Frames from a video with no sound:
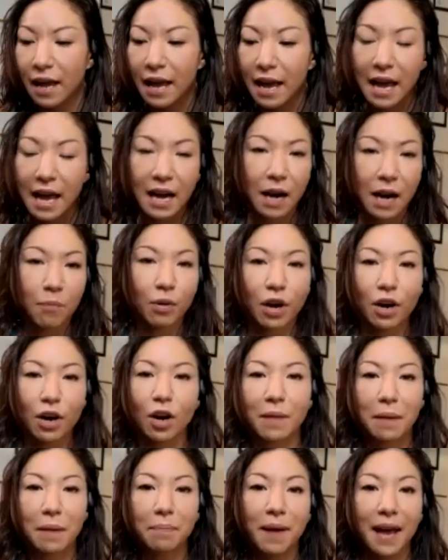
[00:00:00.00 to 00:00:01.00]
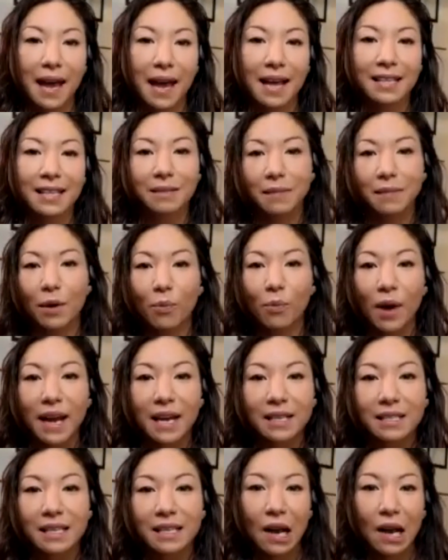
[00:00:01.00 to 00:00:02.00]
And I brought all my bands and my
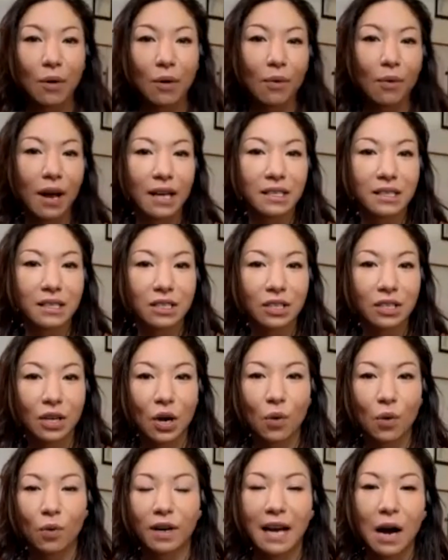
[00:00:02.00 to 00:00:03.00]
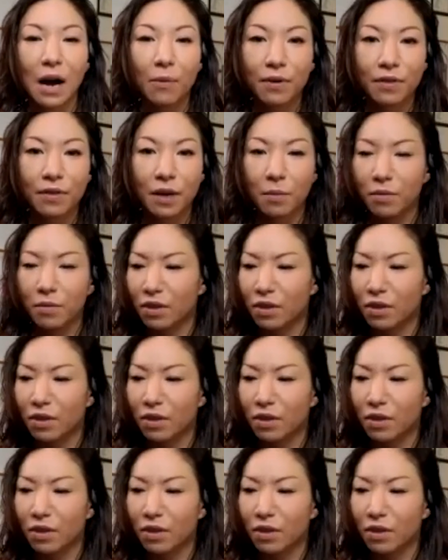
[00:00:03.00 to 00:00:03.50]
weights and I went to go work out with them.